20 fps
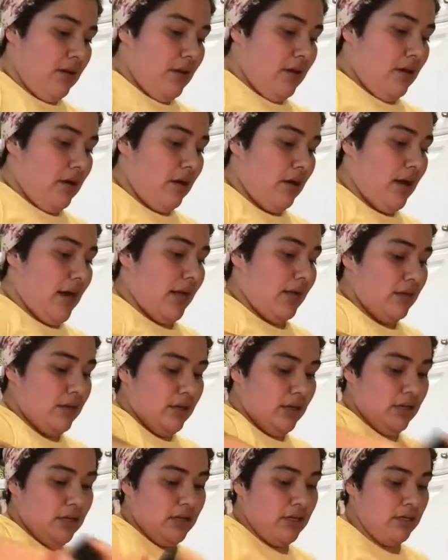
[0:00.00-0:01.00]
All right,
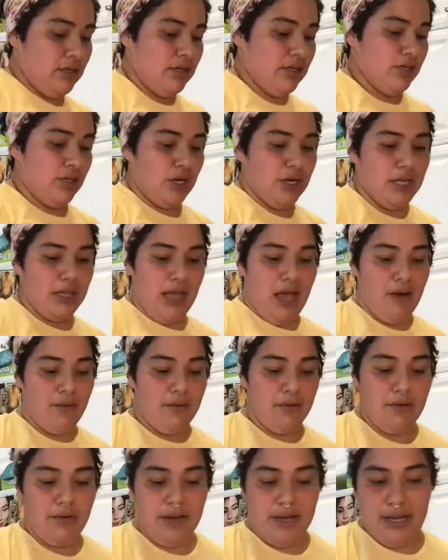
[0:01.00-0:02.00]
turning that real
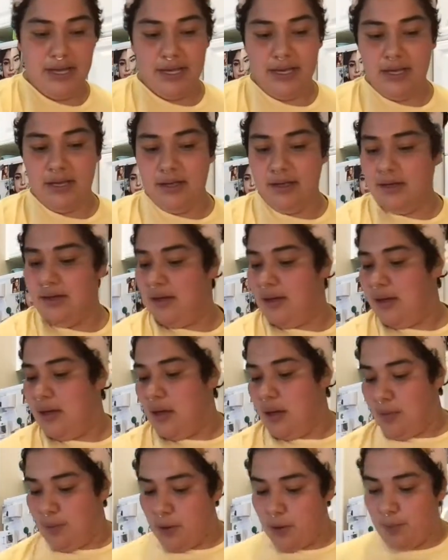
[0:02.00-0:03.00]
quick.
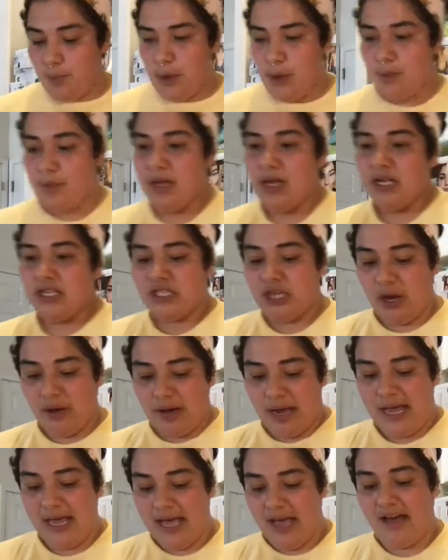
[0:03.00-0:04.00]
So
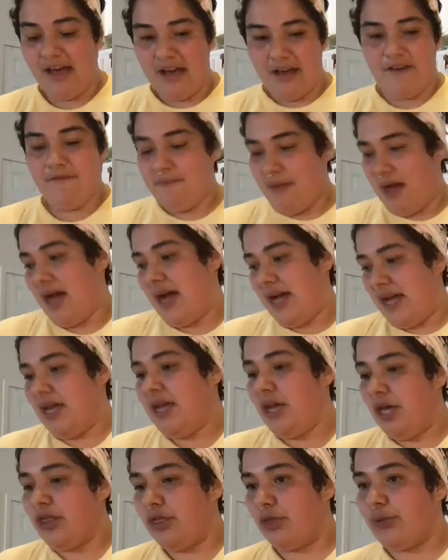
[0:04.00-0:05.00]
I have my
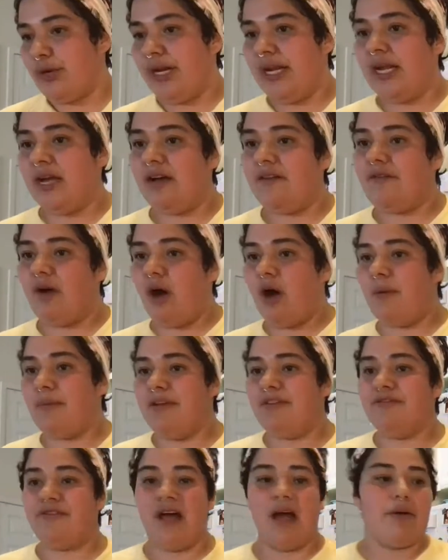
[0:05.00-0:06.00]
3 of
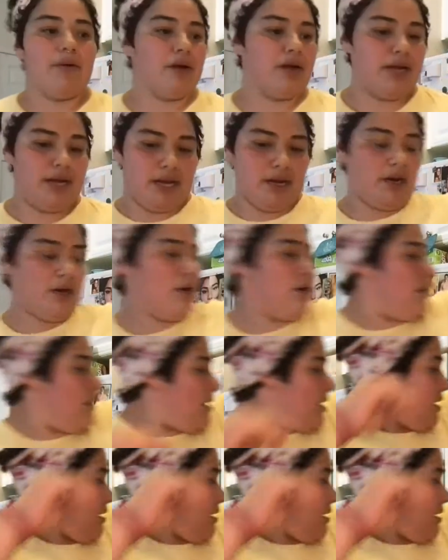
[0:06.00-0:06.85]
almond flour here.